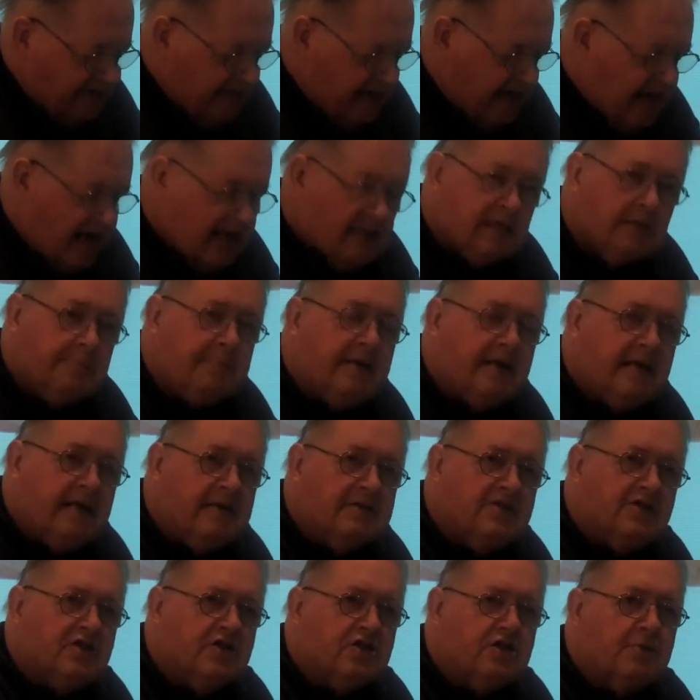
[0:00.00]
they had to
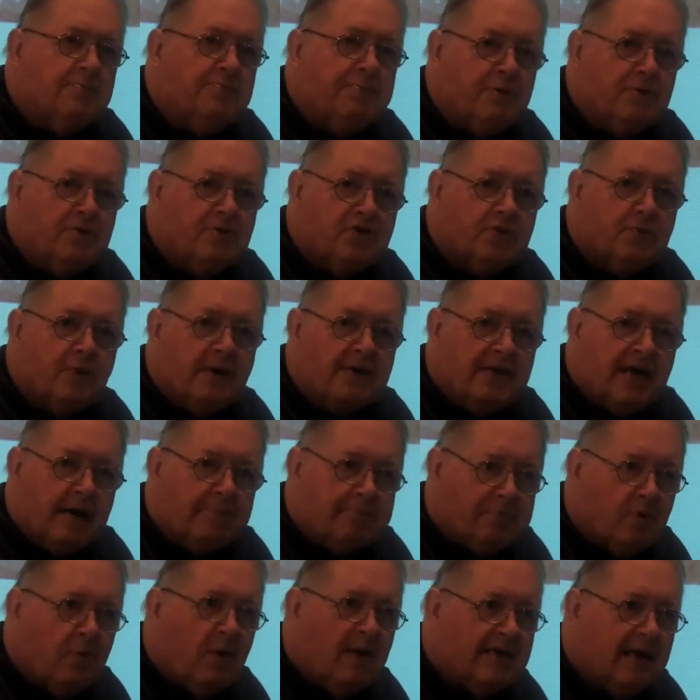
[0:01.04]
be, since computers weren't
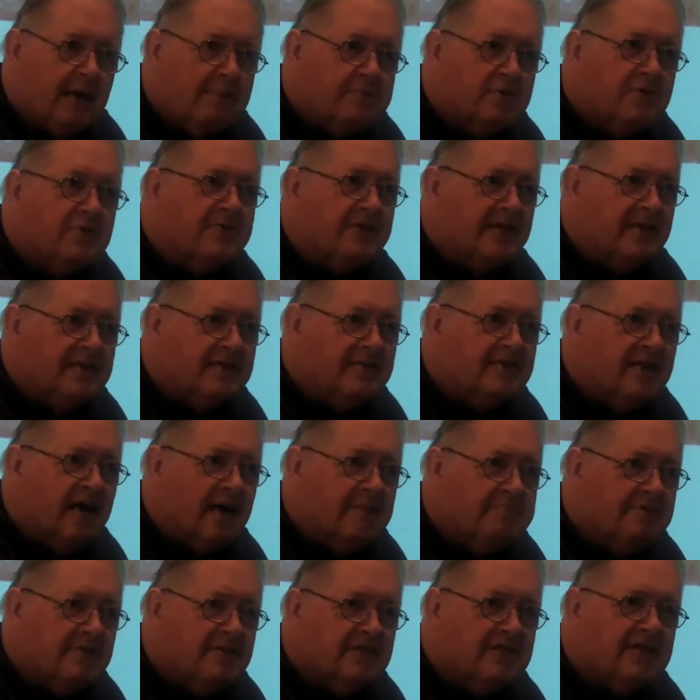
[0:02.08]
quite up to
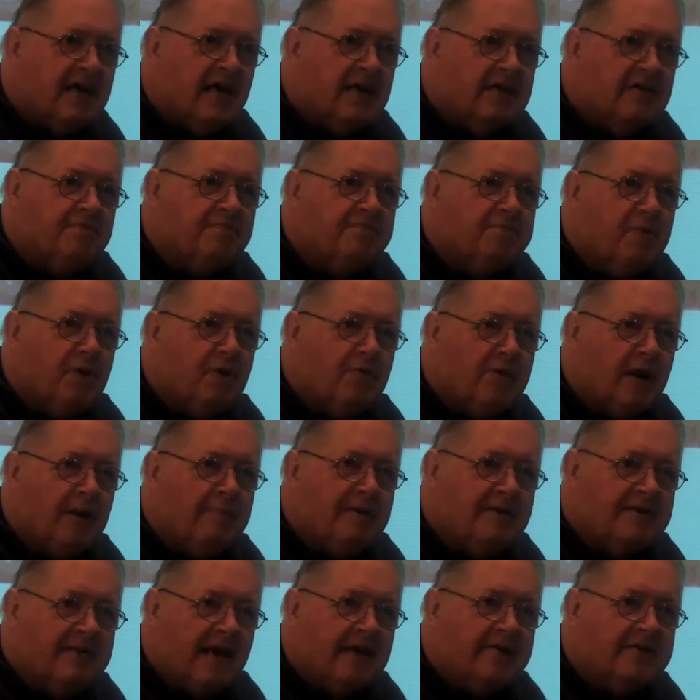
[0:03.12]
this kind of
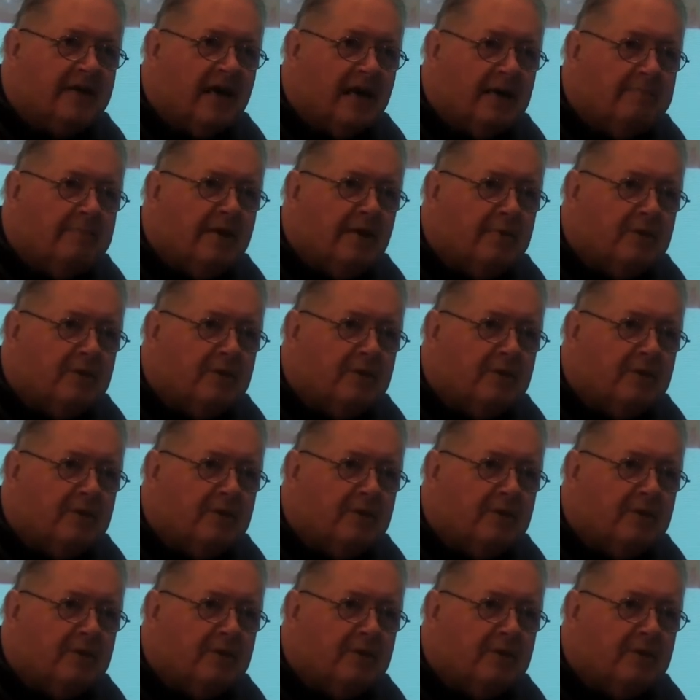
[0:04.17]
program at that time,